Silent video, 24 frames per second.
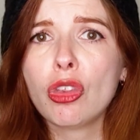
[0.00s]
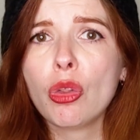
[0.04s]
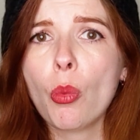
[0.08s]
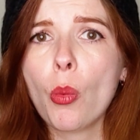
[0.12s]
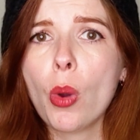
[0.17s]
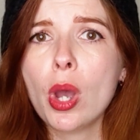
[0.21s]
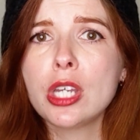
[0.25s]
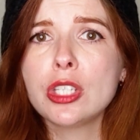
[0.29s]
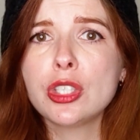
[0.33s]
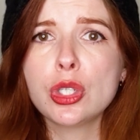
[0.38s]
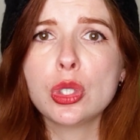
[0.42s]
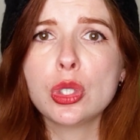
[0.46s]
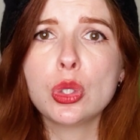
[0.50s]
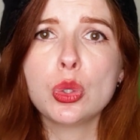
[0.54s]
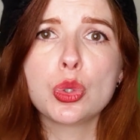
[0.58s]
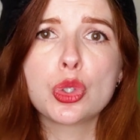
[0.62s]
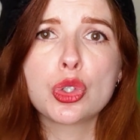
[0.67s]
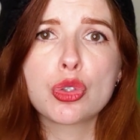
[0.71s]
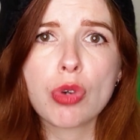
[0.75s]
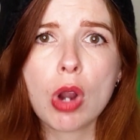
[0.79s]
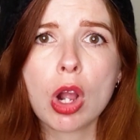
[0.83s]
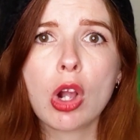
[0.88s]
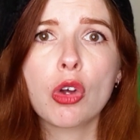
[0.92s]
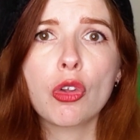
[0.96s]
are the ones
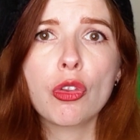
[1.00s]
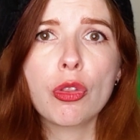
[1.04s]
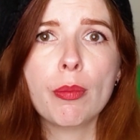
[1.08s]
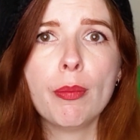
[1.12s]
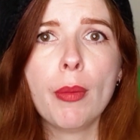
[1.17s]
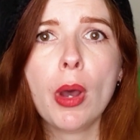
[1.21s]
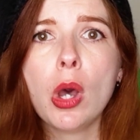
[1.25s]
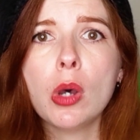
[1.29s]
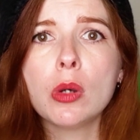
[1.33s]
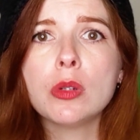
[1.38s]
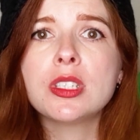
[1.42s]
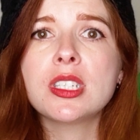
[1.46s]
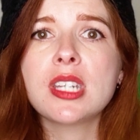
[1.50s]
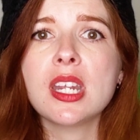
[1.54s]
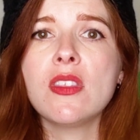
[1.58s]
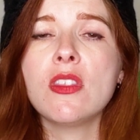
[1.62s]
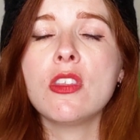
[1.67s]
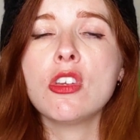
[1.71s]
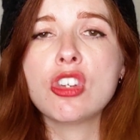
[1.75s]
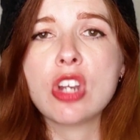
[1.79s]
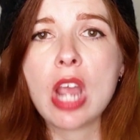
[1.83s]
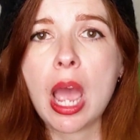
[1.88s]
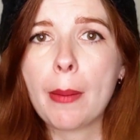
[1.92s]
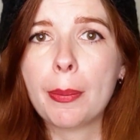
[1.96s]
who struggle the most
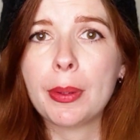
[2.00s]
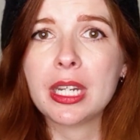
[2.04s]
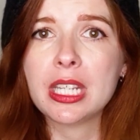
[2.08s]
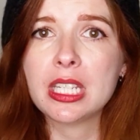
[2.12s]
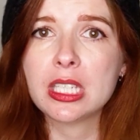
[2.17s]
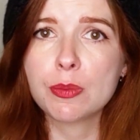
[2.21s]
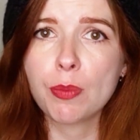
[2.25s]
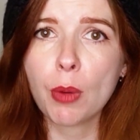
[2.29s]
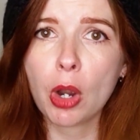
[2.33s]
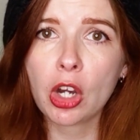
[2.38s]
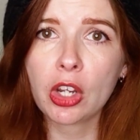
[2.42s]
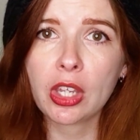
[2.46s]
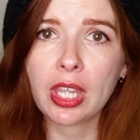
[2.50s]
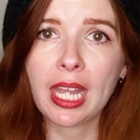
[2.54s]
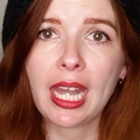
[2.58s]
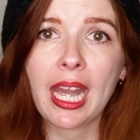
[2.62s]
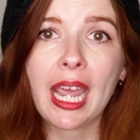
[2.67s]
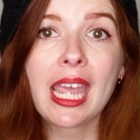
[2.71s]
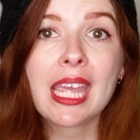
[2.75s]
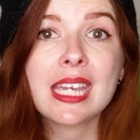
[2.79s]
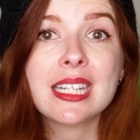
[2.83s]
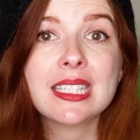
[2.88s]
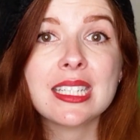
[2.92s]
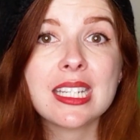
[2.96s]
in the Japanese
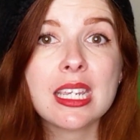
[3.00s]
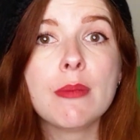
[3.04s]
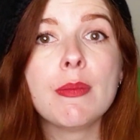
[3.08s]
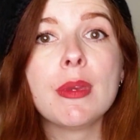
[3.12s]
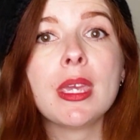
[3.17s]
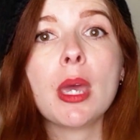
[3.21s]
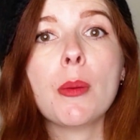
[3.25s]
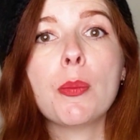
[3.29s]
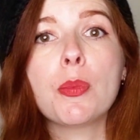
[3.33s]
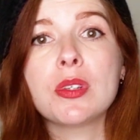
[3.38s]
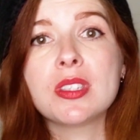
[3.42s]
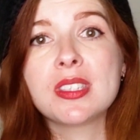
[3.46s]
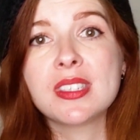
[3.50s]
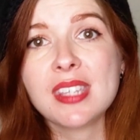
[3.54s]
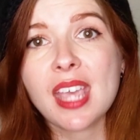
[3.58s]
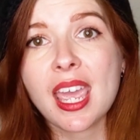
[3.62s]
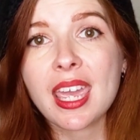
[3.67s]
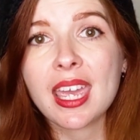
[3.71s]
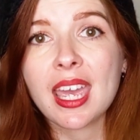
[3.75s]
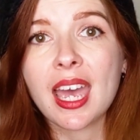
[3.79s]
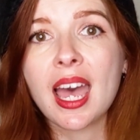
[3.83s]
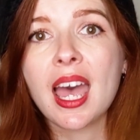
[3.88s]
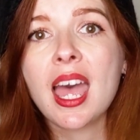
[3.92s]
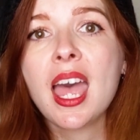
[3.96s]
market, and teaming up with
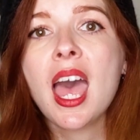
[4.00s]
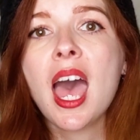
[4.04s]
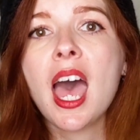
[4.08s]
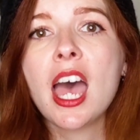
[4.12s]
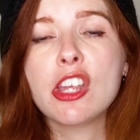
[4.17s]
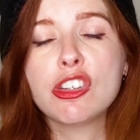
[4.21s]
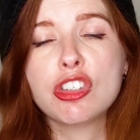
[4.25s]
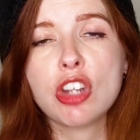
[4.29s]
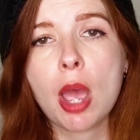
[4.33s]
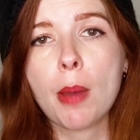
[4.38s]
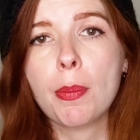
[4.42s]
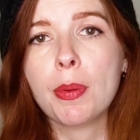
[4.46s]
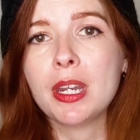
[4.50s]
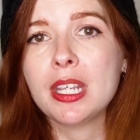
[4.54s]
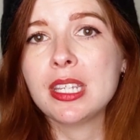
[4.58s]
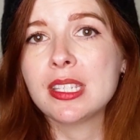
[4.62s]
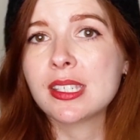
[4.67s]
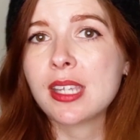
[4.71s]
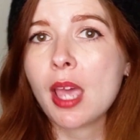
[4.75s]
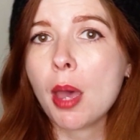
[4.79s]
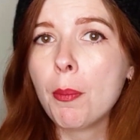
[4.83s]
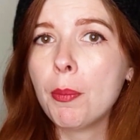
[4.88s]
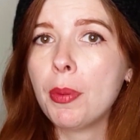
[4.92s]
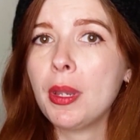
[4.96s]
Sega, a
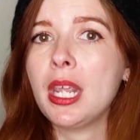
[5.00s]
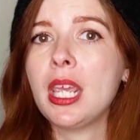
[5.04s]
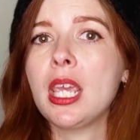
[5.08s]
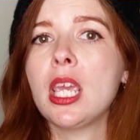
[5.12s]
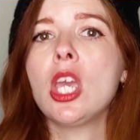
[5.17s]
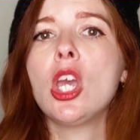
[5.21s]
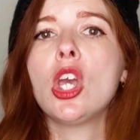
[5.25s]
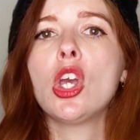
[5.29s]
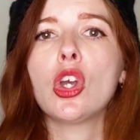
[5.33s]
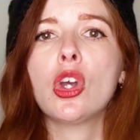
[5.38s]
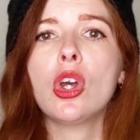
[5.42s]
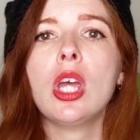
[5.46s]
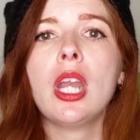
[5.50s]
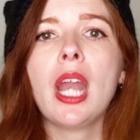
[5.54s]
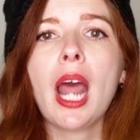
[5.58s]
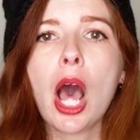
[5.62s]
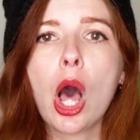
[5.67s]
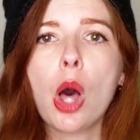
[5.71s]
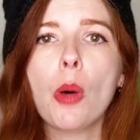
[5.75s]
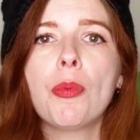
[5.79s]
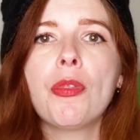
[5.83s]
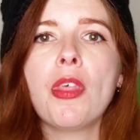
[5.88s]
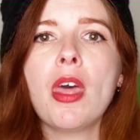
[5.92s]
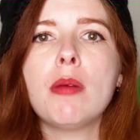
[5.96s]
Japanese company, could
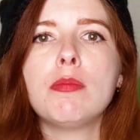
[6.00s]
help